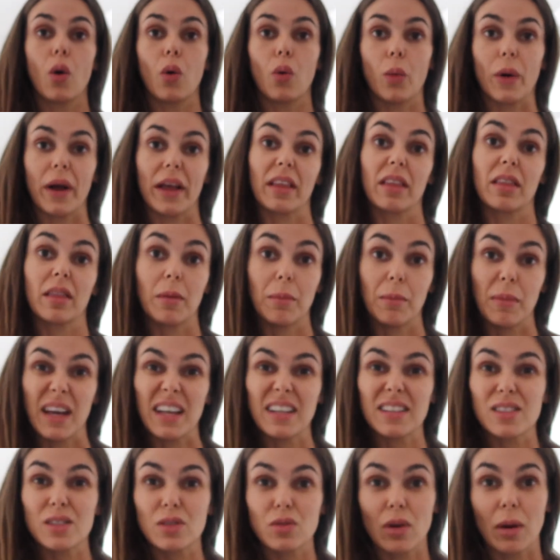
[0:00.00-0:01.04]
with the
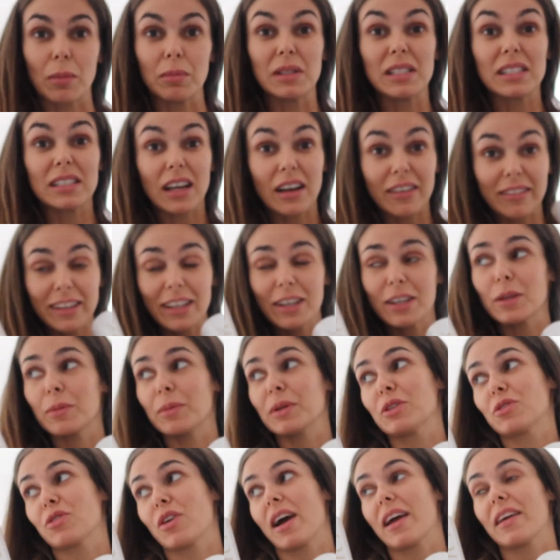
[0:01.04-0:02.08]
mitt. So I'm definitely going to
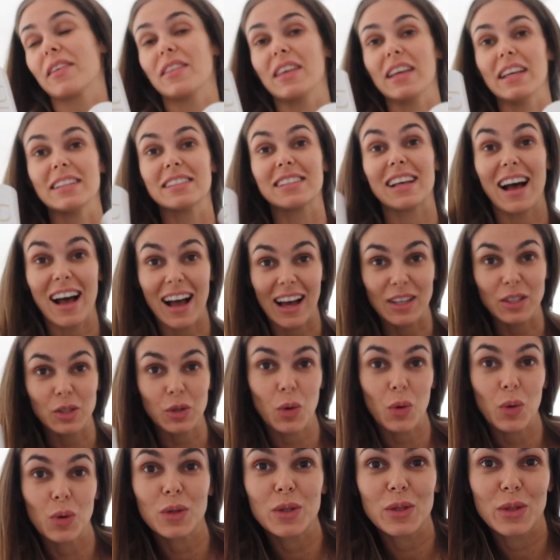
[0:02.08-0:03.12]
be trying these. And
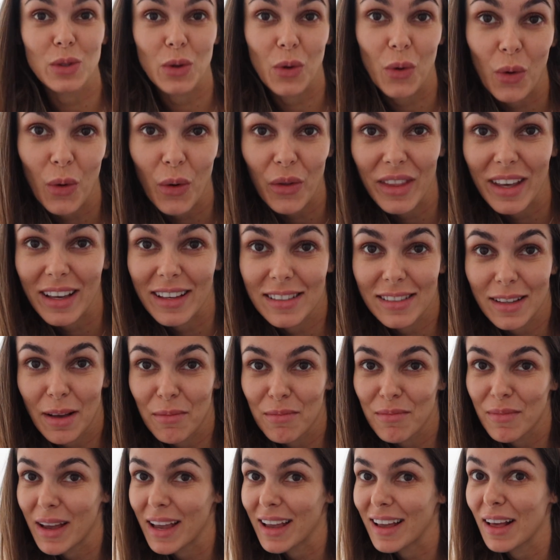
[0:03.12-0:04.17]
also they
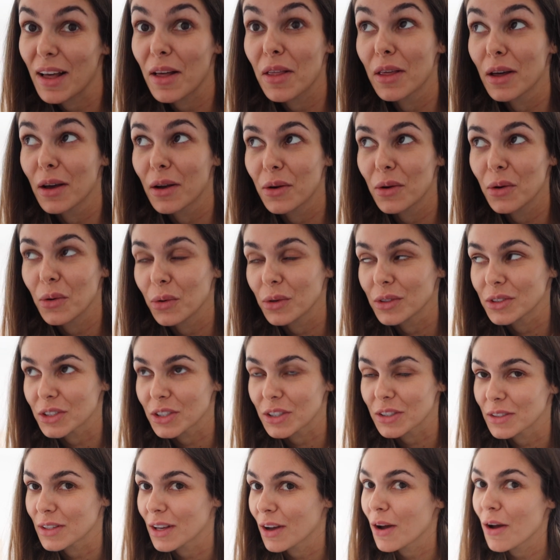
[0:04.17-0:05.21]
sent me the
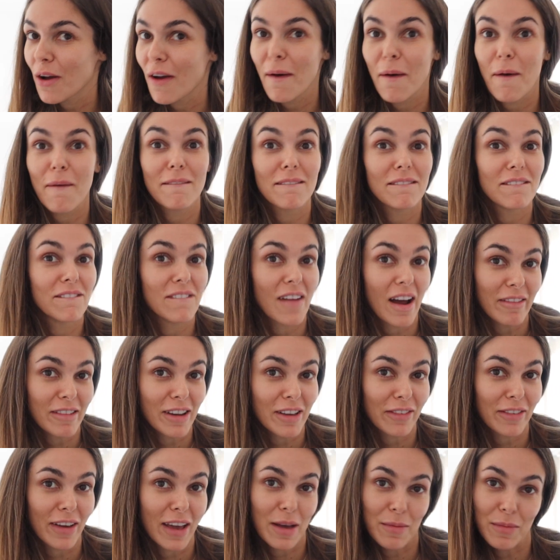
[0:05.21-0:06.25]
gorgeous, very
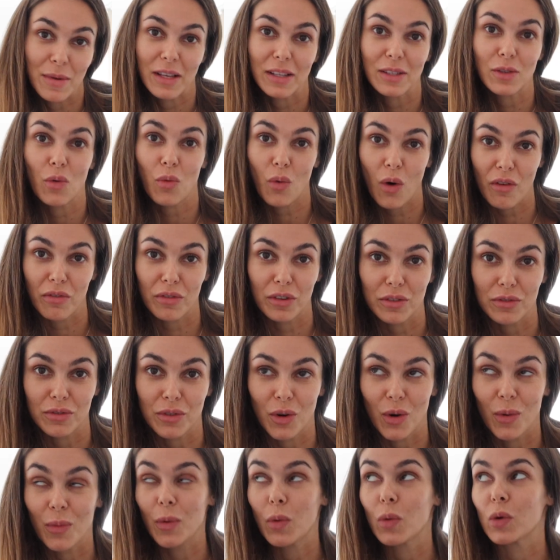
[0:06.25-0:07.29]
famous waffle
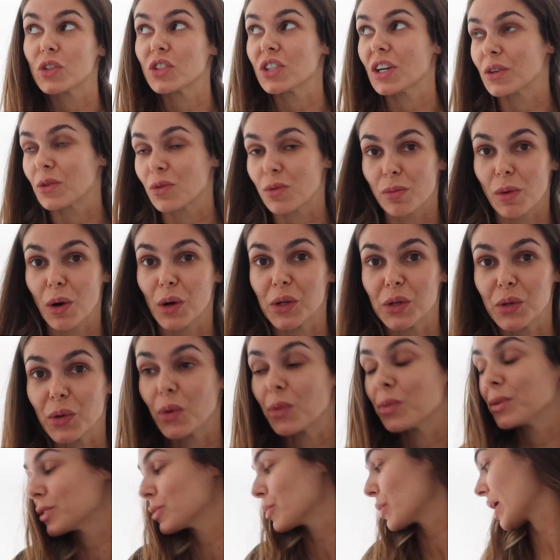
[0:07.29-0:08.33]
robe, which I know Molly
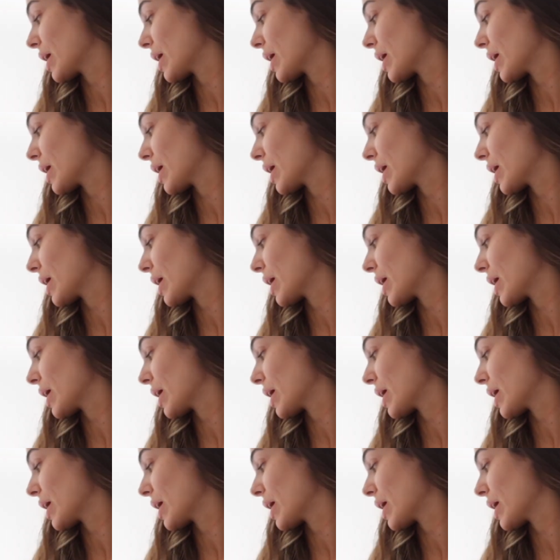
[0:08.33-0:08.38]
always